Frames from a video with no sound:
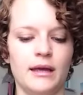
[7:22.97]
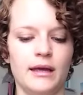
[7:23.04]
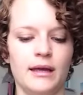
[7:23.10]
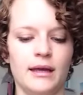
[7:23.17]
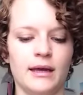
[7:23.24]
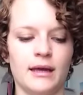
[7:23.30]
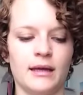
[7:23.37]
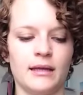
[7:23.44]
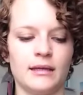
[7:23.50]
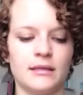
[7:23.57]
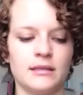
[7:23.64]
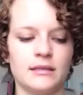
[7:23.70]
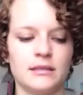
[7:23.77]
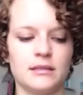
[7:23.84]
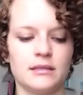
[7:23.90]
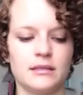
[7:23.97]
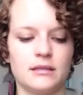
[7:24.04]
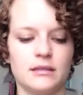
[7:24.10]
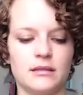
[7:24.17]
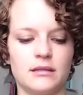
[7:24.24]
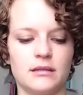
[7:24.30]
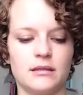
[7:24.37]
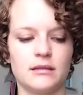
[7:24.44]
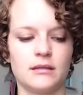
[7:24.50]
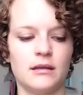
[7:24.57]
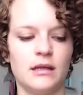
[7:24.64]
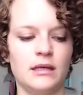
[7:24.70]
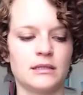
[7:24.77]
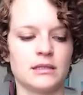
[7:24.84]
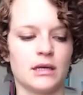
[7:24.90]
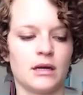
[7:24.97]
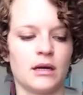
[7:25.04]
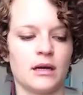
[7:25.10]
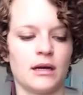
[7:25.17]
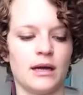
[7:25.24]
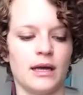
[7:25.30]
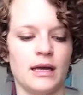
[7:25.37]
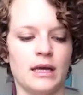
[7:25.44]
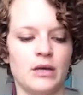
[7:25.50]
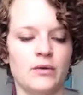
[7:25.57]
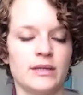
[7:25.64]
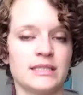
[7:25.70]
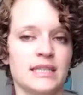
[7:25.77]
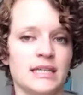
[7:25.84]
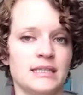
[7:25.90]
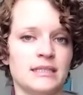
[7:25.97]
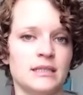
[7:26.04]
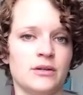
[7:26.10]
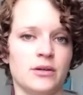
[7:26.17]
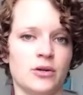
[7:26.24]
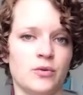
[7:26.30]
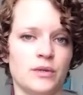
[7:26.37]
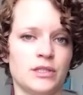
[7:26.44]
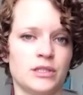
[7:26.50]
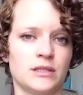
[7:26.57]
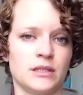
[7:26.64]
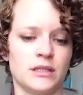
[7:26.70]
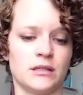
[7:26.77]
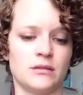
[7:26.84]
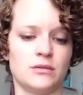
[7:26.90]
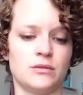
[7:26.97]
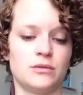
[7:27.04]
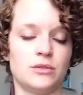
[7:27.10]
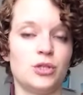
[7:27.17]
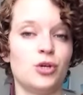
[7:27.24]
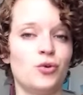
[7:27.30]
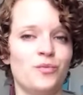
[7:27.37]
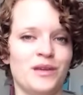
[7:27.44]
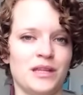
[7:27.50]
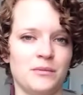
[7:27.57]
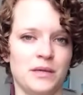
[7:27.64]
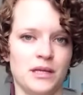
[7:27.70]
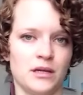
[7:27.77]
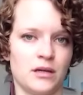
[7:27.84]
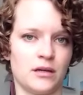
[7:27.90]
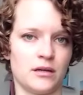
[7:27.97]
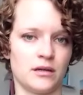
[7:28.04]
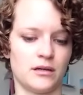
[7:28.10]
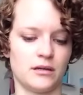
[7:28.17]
And these are a US size 0, which is a 2 millimeter